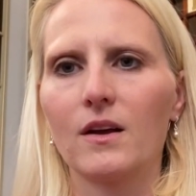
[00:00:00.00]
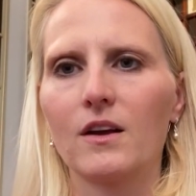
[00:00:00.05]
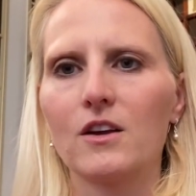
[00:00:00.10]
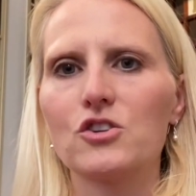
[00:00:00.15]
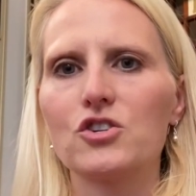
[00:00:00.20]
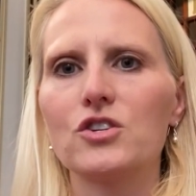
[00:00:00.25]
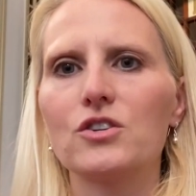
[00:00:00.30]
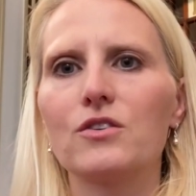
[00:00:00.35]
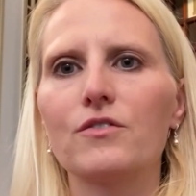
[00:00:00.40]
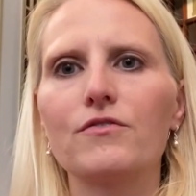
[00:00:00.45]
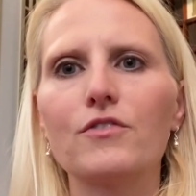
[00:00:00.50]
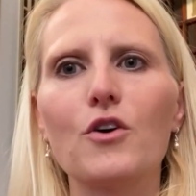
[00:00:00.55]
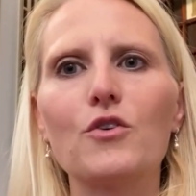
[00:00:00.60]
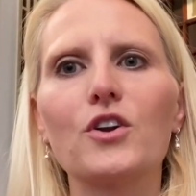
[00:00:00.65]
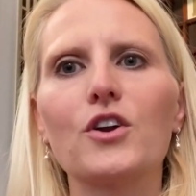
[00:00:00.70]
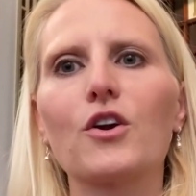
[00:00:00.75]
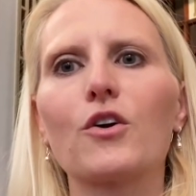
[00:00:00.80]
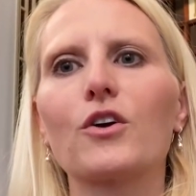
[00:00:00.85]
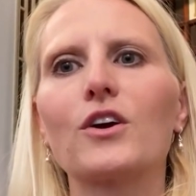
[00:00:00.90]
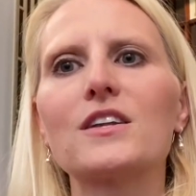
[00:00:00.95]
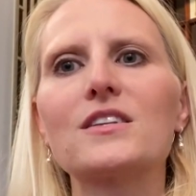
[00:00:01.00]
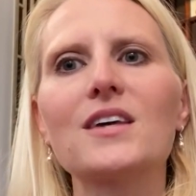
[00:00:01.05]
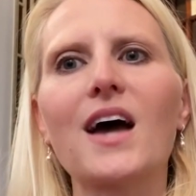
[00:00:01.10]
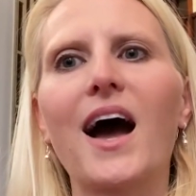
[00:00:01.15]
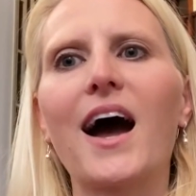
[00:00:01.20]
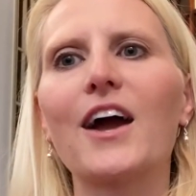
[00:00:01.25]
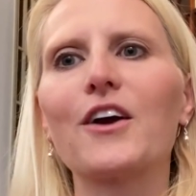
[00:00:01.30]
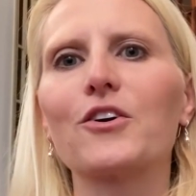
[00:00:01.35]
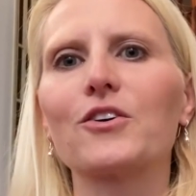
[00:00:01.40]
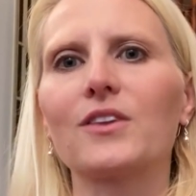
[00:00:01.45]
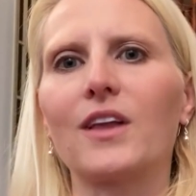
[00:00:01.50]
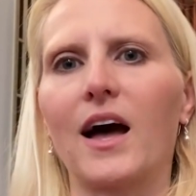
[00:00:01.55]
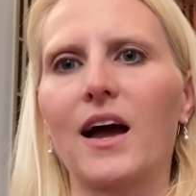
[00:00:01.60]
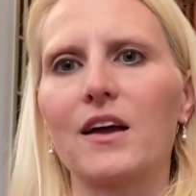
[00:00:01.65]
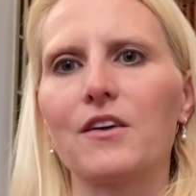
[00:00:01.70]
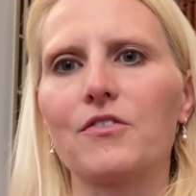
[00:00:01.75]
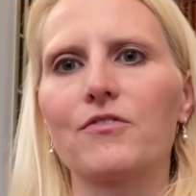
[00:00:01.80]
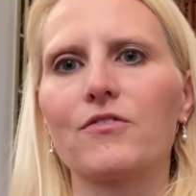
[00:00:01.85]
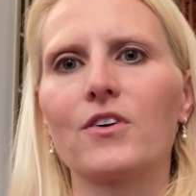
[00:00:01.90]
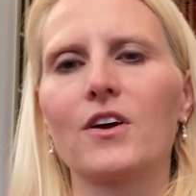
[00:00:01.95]
She devoted her entire
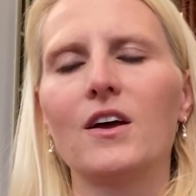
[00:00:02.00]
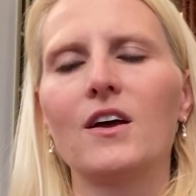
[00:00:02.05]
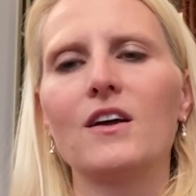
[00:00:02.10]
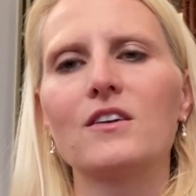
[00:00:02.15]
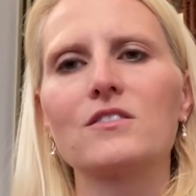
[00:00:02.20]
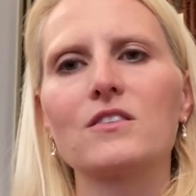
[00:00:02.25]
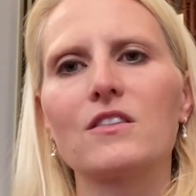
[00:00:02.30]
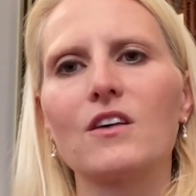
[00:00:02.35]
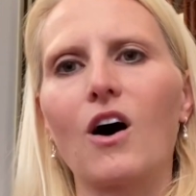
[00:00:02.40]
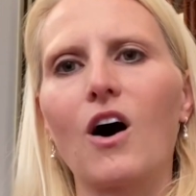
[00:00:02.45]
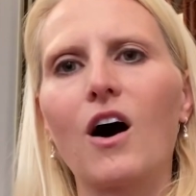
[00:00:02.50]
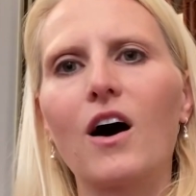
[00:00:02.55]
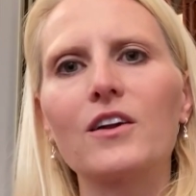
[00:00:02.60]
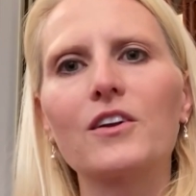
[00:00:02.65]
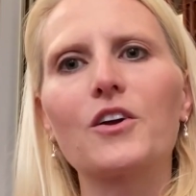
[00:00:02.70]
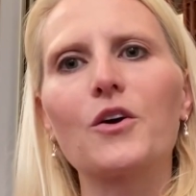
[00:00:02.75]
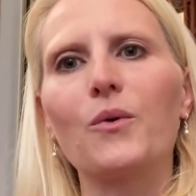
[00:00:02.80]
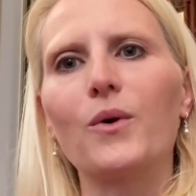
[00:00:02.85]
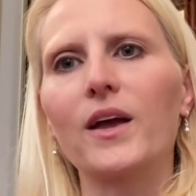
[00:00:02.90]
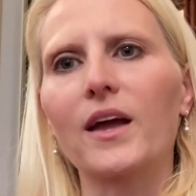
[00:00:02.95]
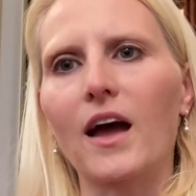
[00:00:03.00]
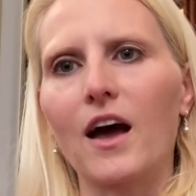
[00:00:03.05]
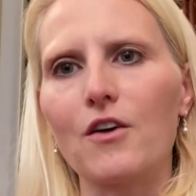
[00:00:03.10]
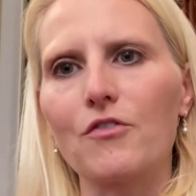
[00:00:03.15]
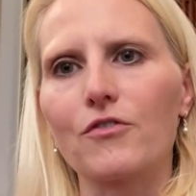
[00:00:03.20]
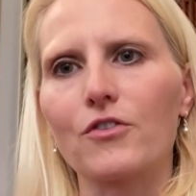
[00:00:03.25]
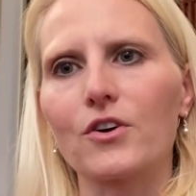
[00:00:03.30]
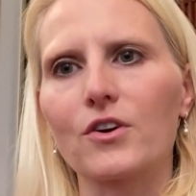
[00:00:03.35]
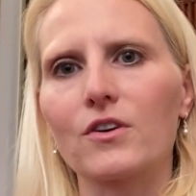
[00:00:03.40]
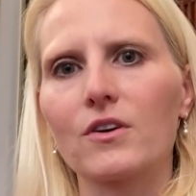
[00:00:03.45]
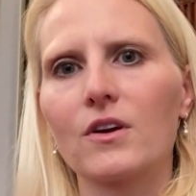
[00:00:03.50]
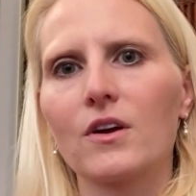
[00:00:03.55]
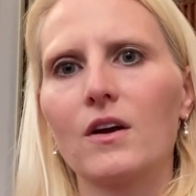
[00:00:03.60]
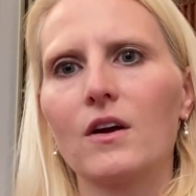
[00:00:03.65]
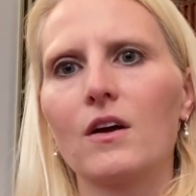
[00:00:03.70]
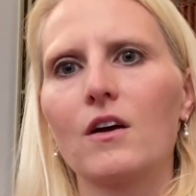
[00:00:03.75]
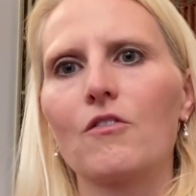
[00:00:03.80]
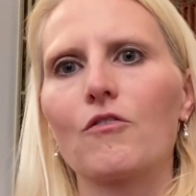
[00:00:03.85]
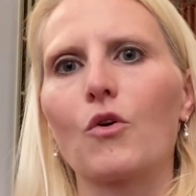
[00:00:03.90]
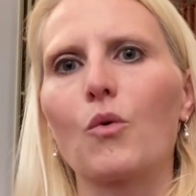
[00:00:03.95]
life to the ongoing effort
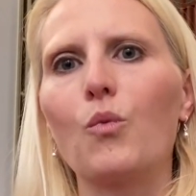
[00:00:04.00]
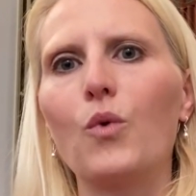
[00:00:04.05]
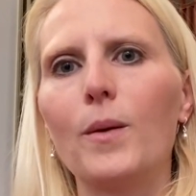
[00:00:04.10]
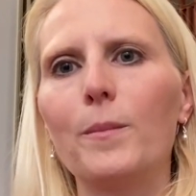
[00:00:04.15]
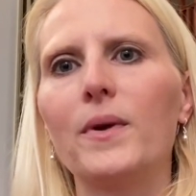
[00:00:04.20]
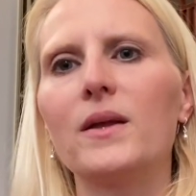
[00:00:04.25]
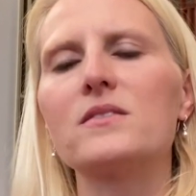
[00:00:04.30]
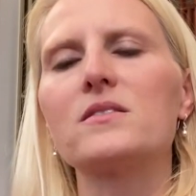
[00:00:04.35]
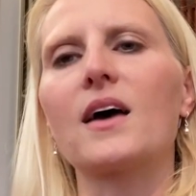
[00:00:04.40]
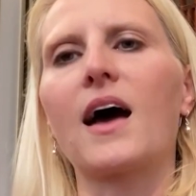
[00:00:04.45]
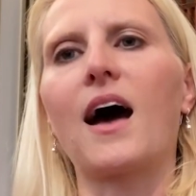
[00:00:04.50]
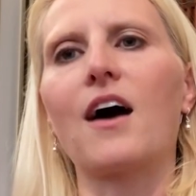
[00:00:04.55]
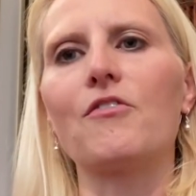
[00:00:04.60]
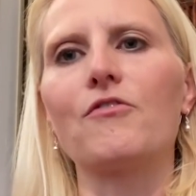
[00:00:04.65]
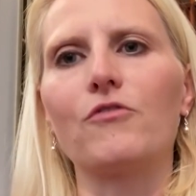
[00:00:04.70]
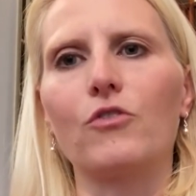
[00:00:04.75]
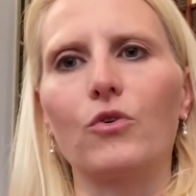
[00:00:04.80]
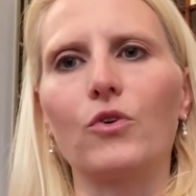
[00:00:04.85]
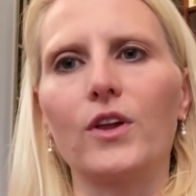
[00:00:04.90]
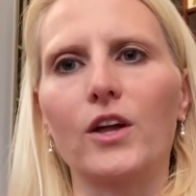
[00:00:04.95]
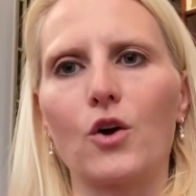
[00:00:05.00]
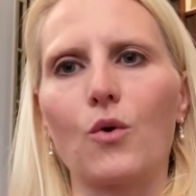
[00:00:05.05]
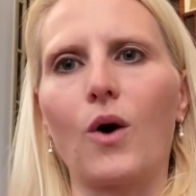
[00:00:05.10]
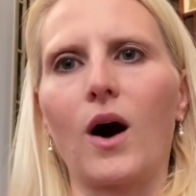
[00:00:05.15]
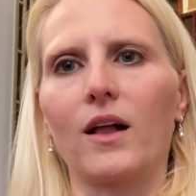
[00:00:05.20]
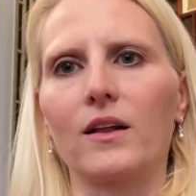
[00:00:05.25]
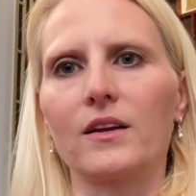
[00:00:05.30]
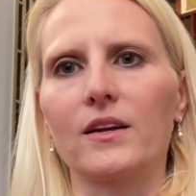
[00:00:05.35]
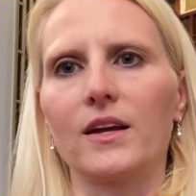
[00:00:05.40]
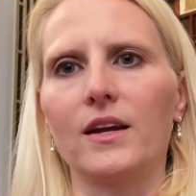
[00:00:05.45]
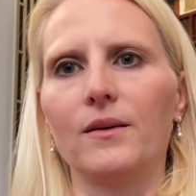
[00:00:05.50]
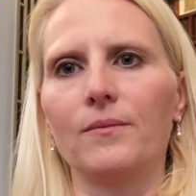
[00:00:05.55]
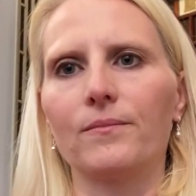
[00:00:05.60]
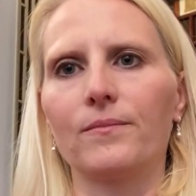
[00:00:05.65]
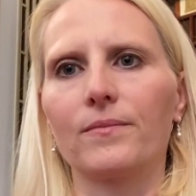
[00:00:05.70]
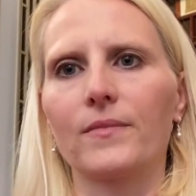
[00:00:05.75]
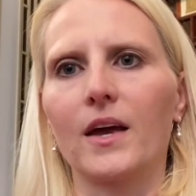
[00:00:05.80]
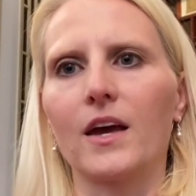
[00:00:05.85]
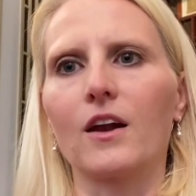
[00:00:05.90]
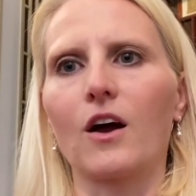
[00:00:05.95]
for women to have full equality
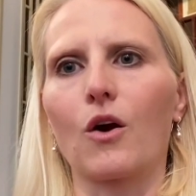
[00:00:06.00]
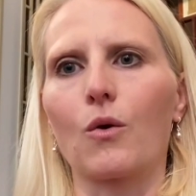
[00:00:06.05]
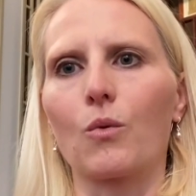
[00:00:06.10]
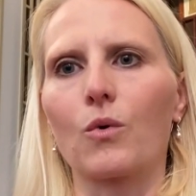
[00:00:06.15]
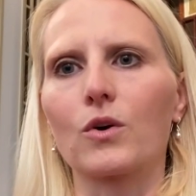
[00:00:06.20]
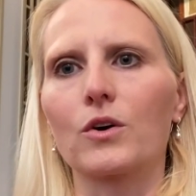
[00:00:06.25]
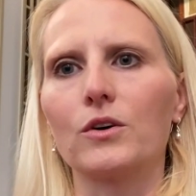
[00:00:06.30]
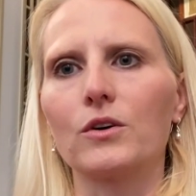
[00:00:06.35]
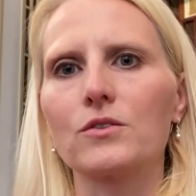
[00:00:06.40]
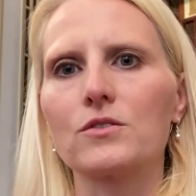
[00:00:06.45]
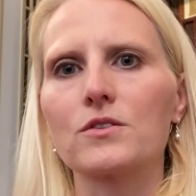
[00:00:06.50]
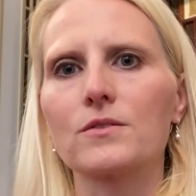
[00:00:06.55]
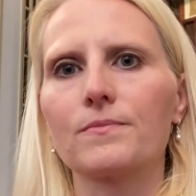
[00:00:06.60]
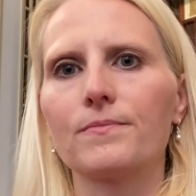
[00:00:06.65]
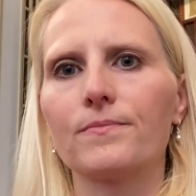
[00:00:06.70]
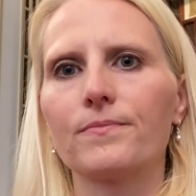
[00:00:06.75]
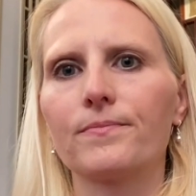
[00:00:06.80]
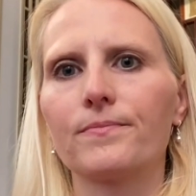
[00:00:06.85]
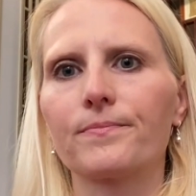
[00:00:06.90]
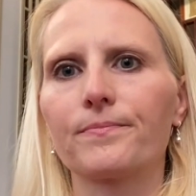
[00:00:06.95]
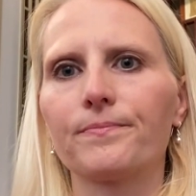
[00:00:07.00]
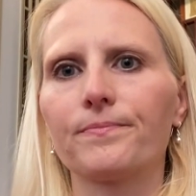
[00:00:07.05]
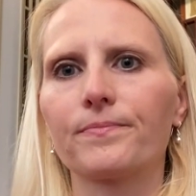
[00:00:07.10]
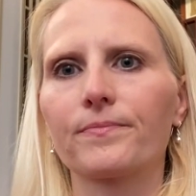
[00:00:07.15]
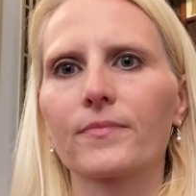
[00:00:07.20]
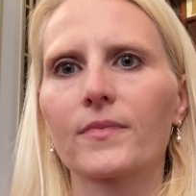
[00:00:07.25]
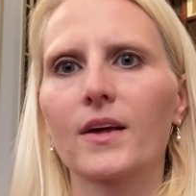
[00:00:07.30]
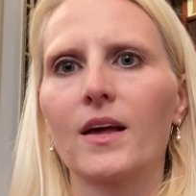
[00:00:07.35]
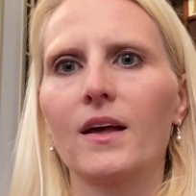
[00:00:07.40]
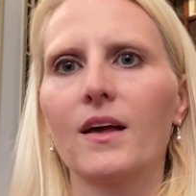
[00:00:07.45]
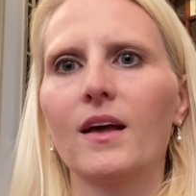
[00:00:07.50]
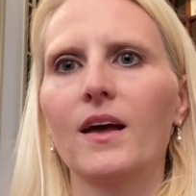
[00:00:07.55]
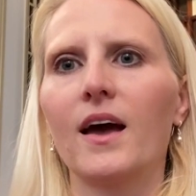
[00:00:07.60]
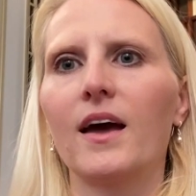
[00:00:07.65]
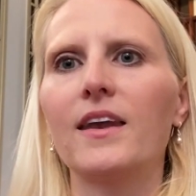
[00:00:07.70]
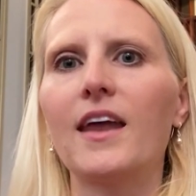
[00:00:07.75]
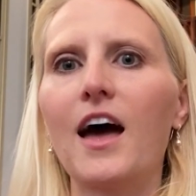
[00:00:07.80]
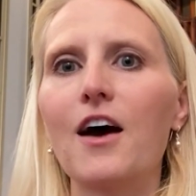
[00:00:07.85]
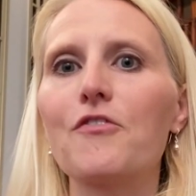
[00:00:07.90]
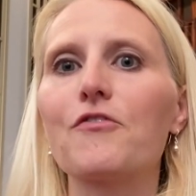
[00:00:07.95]
in our world,
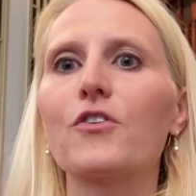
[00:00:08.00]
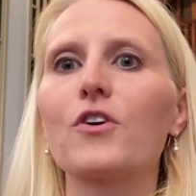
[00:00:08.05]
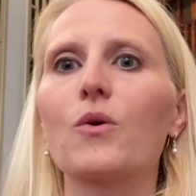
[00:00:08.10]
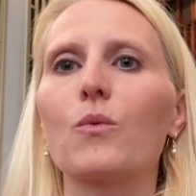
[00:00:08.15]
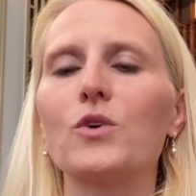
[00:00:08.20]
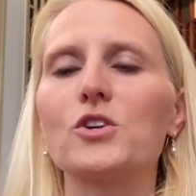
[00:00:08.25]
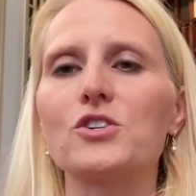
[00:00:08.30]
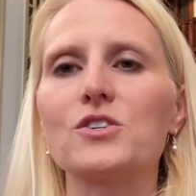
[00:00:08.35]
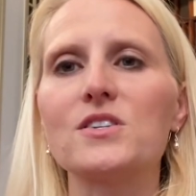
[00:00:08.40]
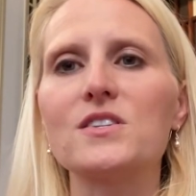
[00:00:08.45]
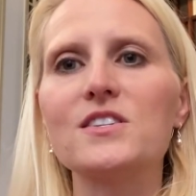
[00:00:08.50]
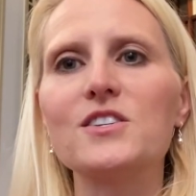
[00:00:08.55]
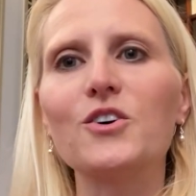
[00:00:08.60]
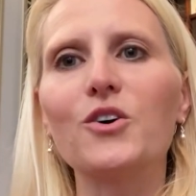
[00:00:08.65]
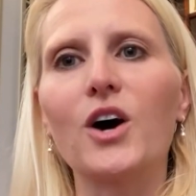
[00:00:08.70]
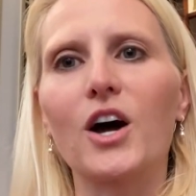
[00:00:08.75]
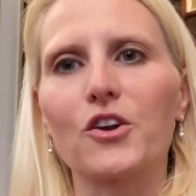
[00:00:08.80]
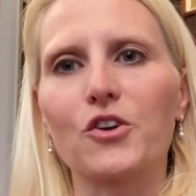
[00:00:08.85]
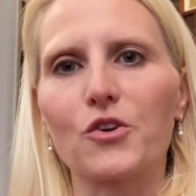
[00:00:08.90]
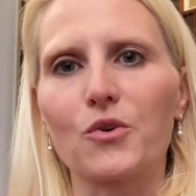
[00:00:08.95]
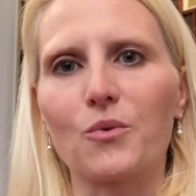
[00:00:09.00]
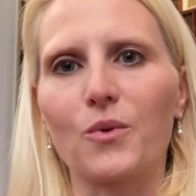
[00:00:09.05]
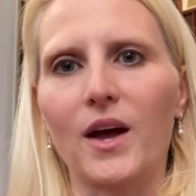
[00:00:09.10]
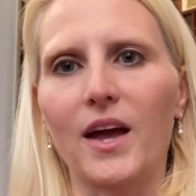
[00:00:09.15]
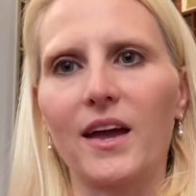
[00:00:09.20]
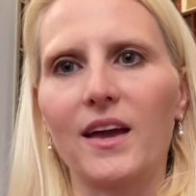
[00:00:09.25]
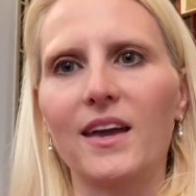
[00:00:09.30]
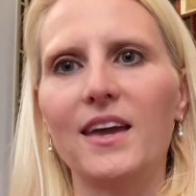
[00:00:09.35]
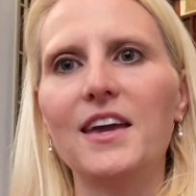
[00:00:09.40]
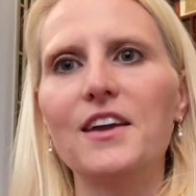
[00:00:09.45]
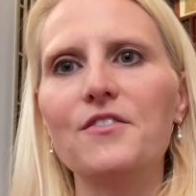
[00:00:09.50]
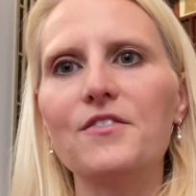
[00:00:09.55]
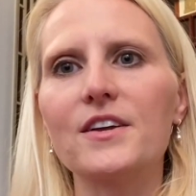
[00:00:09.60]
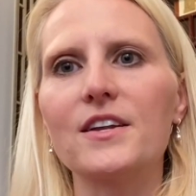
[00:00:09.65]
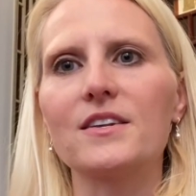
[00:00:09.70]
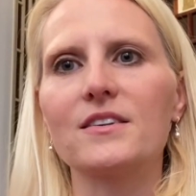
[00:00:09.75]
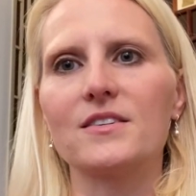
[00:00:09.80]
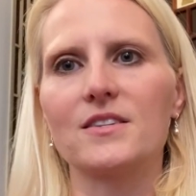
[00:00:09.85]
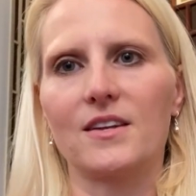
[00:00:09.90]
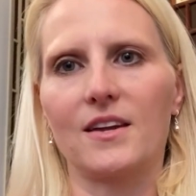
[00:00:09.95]
an effort which is still underway
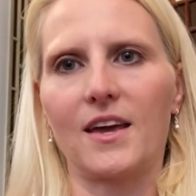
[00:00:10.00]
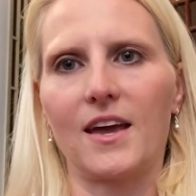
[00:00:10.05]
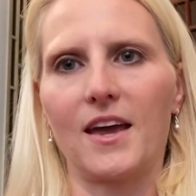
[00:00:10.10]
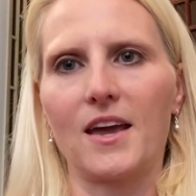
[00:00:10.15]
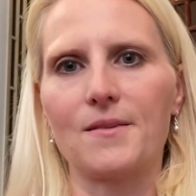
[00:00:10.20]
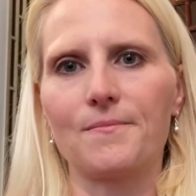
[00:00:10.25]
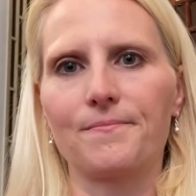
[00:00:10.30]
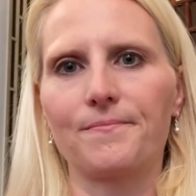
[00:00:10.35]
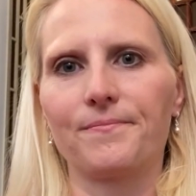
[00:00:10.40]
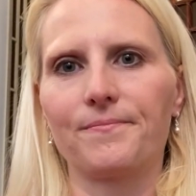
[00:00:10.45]
even today.